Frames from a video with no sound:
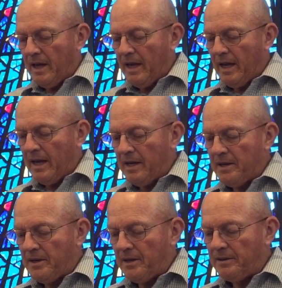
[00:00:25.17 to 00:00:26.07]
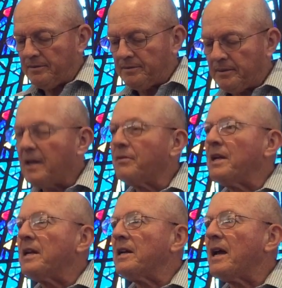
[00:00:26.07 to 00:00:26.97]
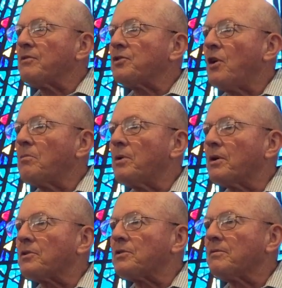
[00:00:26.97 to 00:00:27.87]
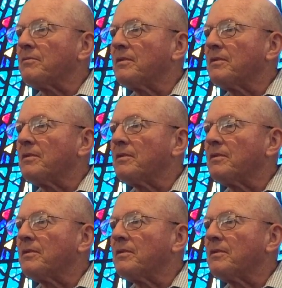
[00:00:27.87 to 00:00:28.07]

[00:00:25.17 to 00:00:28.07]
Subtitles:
And they didn't have songbooks.